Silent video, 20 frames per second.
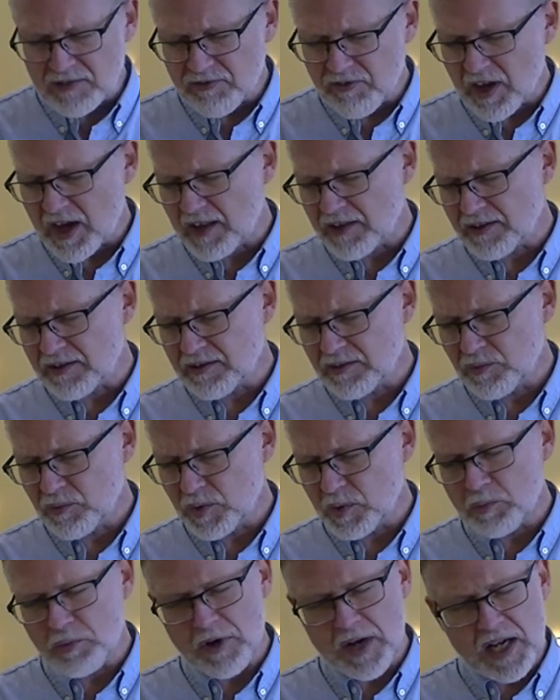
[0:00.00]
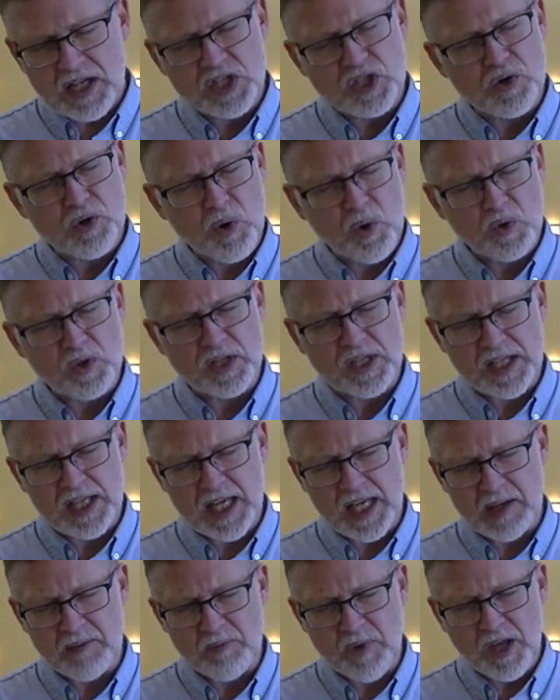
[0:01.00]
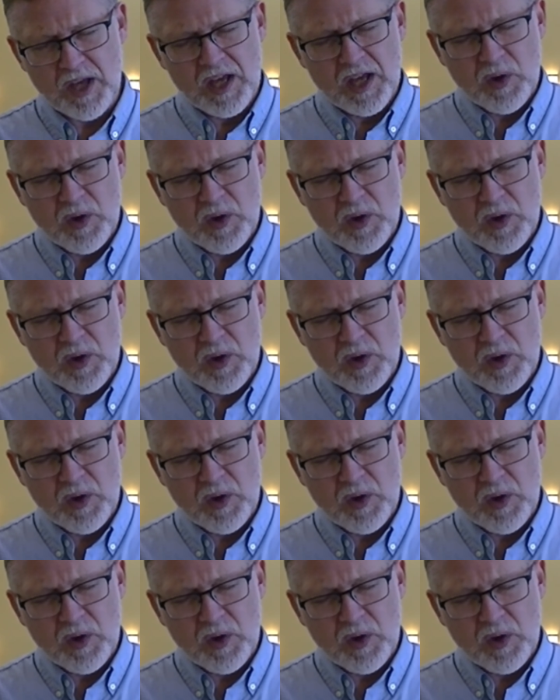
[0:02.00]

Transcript: Father. We praise your holy name.